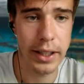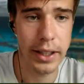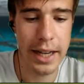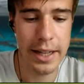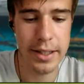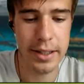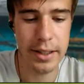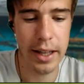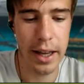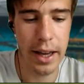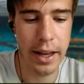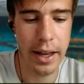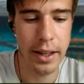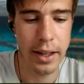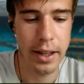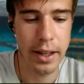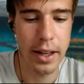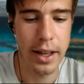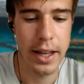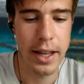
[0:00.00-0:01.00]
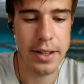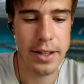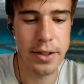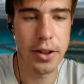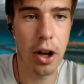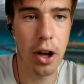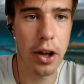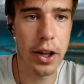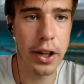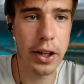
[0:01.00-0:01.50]
Gasquet is
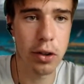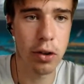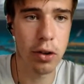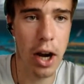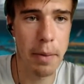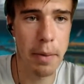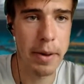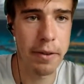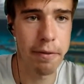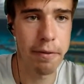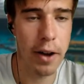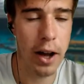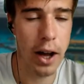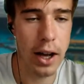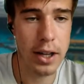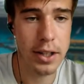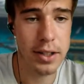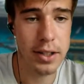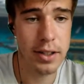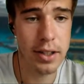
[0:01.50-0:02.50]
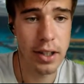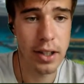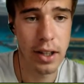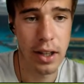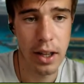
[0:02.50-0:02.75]
not incredibly fast.